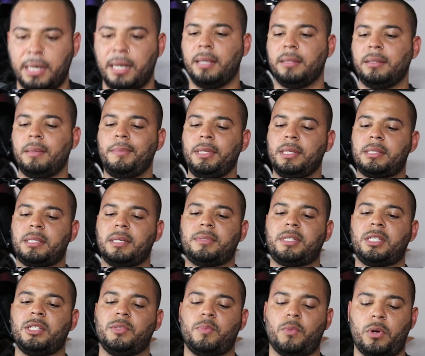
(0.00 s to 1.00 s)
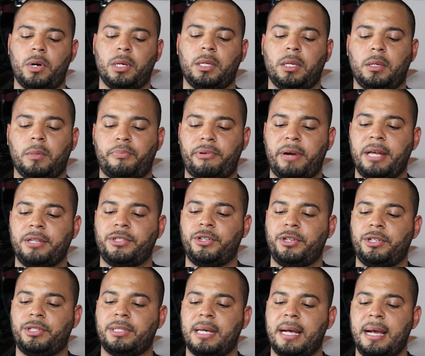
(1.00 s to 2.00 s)
on. I mean, the Simpson's more on the little
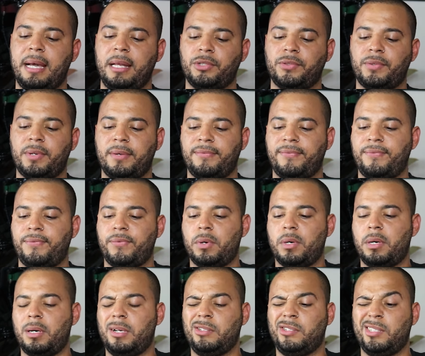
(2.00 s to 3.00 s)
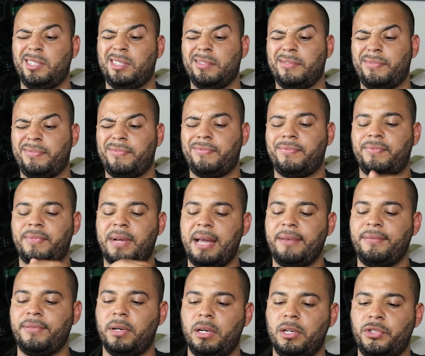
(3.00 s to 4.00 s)
pricier side, is around $400 to
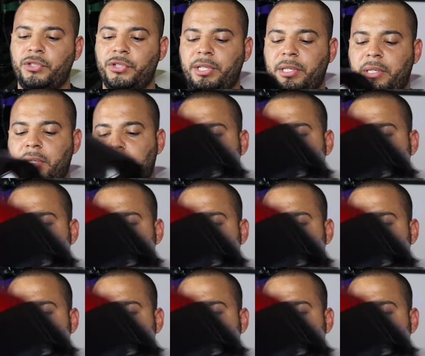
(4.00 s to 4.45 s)
$500.